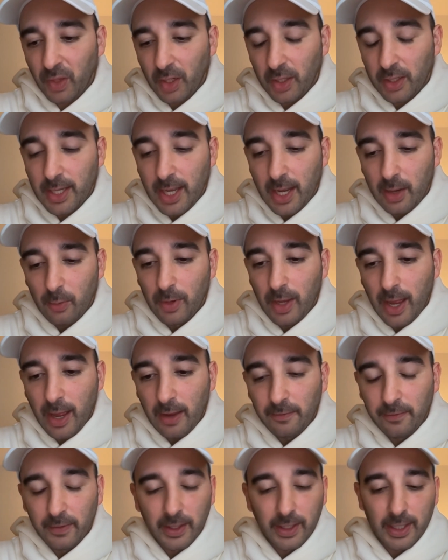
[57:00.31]
yeah, we
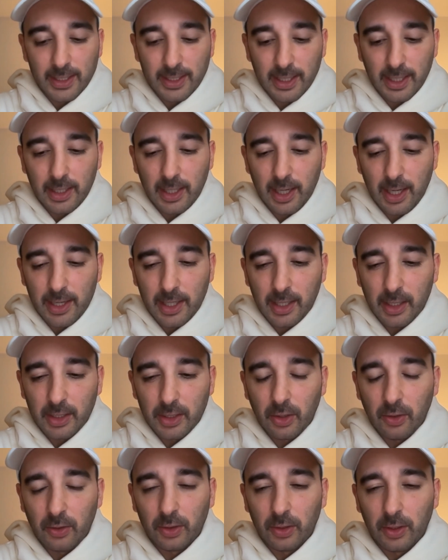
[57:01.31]
have, like I said, I think a
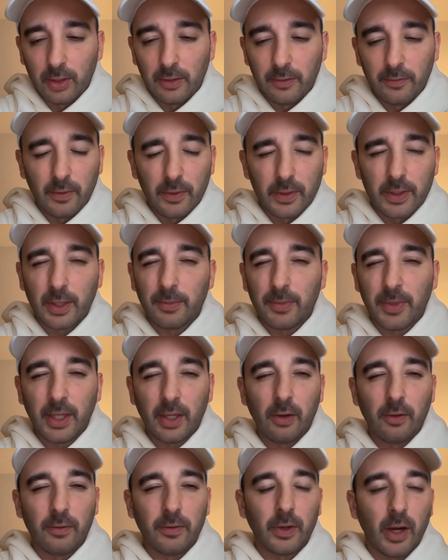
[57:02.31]
total of something
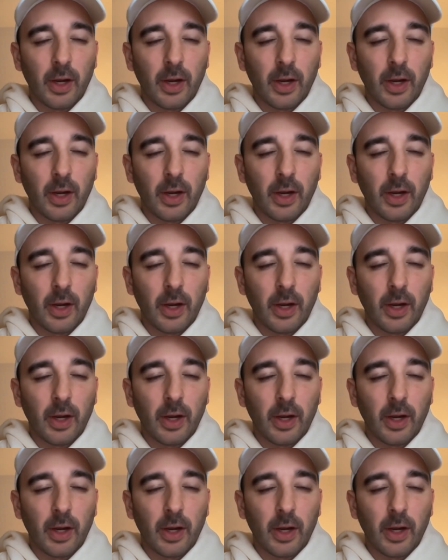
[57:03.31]
over